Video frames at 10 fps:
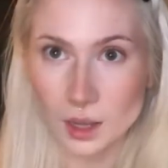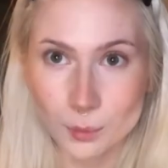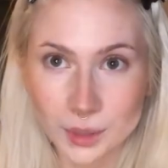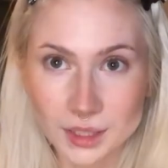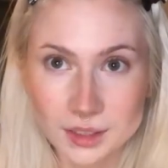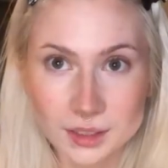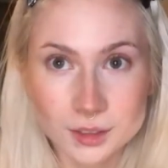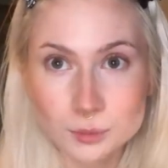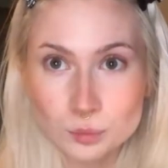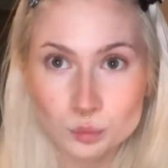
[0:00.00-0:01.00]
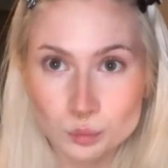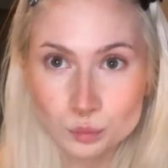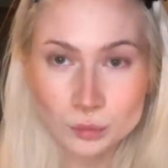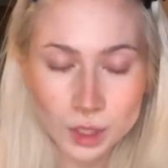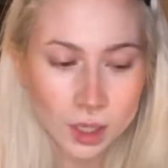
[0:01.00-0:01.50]
Alright.
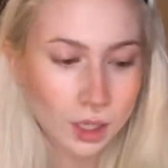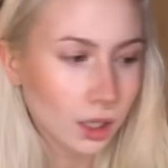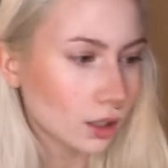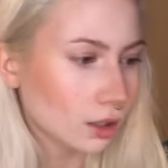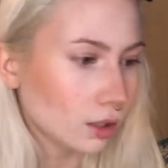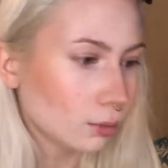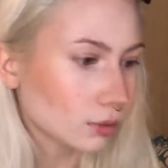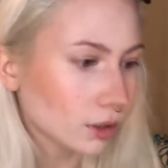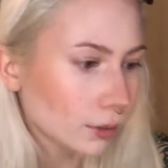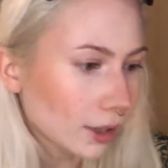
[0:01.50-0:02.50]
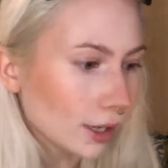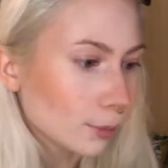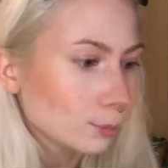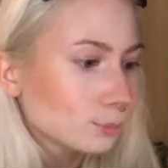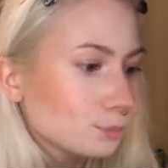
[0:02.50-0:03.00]
Cute.
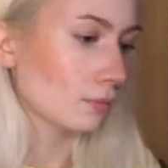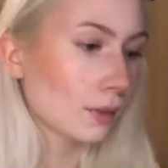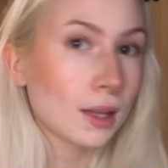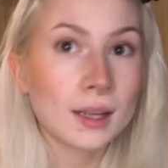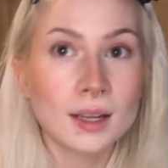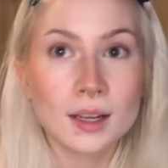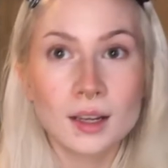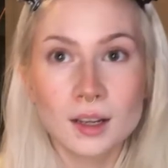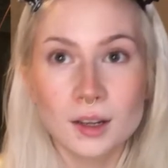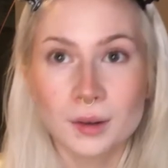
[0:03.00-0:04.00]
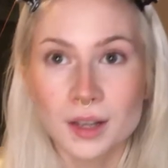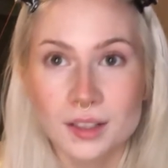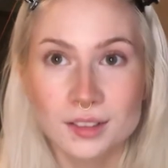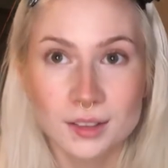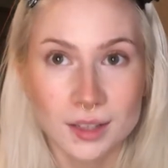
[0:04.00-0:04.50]
Okay.
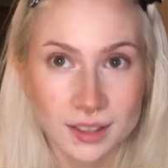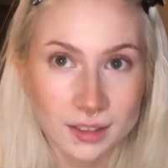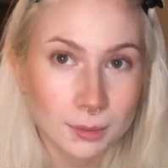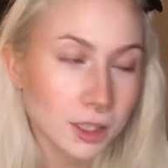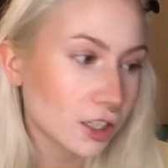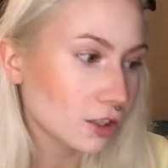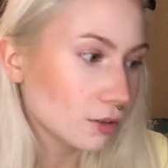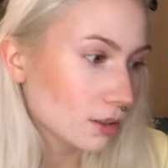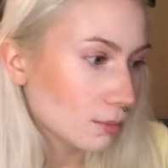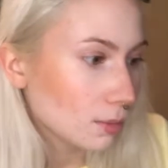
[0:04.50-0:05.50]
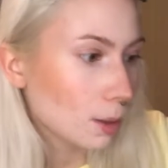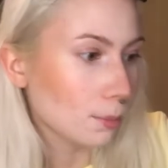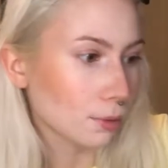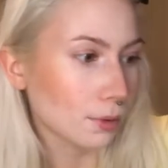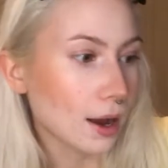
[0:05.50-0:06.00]
Okay, so next I'm gonna do some
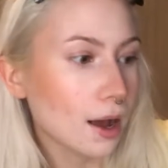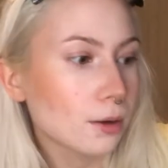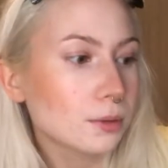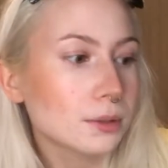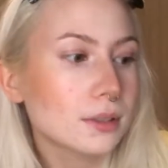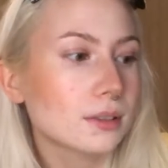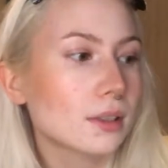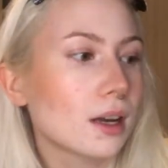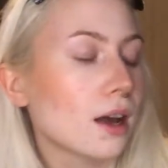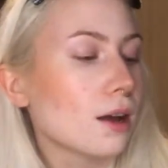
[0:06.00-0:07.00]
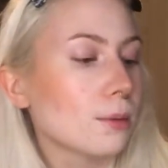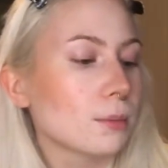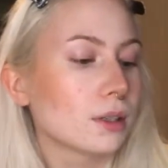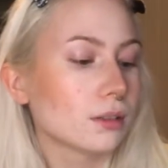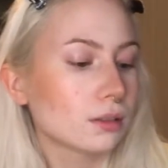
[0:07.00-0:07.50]
brows.
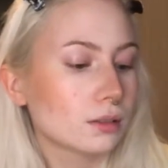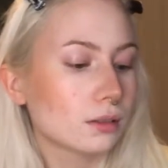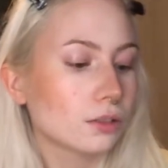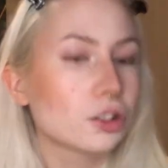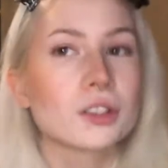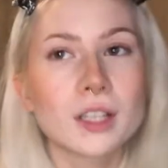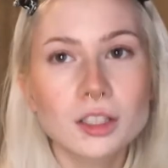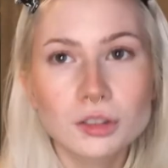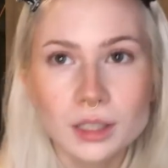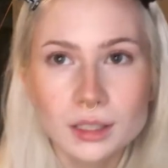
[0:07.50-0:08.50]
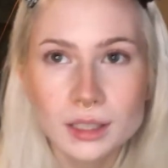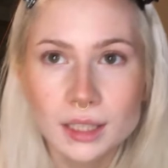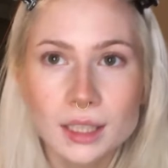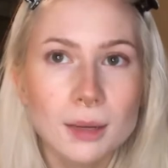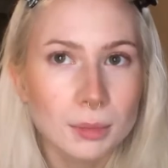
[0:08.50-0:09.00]
Just like
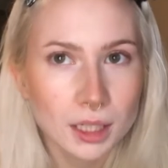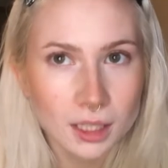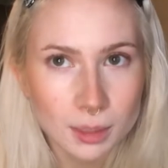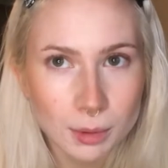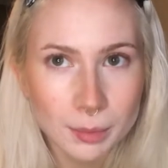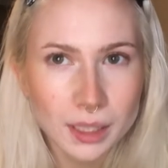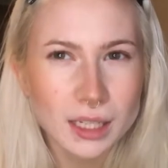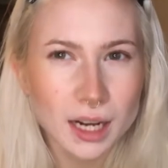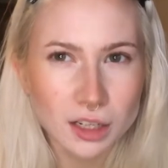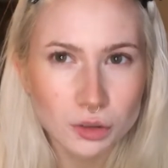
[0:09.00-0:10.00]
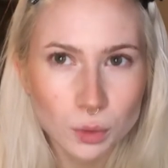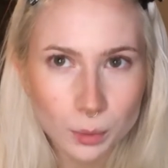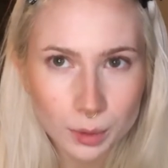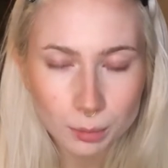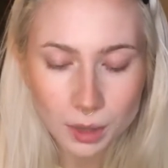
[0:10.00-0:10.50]
Trixie, I'm gonna keep it pretty natural
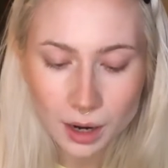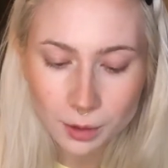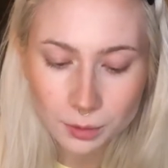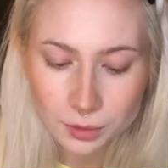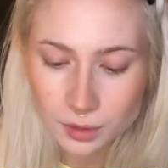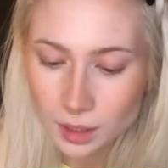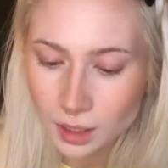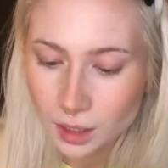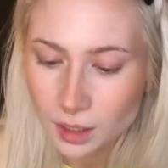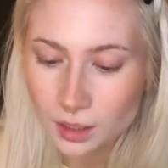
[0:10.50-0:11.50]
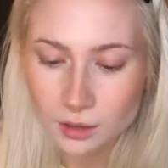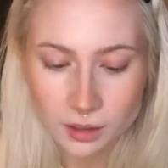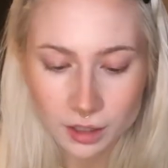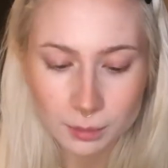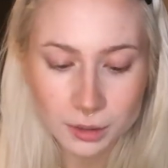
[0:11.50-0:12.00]
with brows. They're
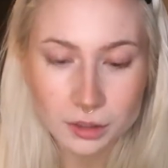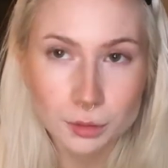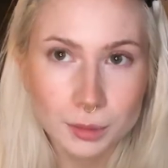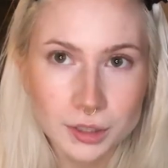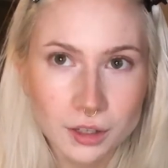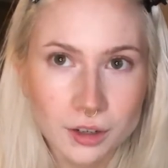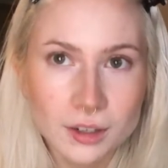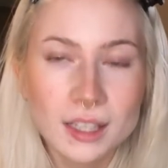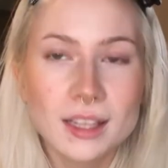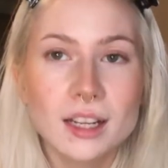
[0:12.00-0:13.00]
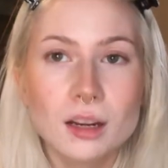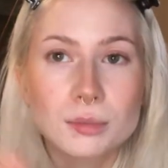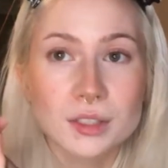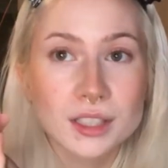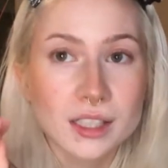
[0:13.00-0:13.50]
not gonna be super dark or anything.
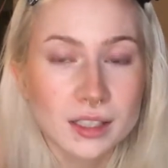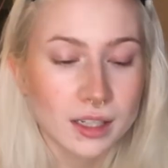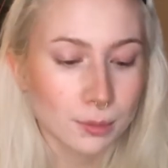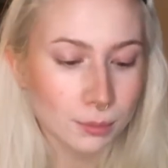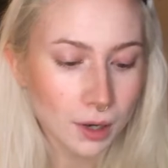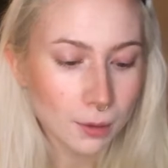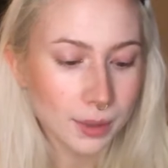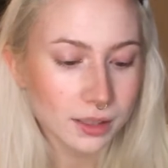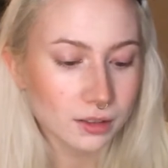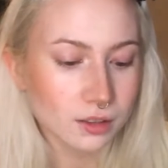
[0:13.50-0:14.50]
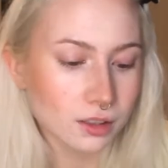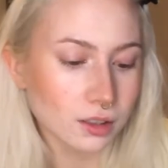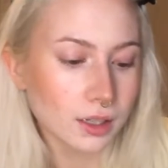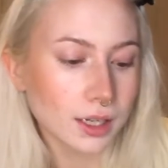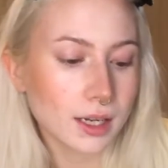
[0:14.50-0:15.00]
I'm just gonna take a brow pencil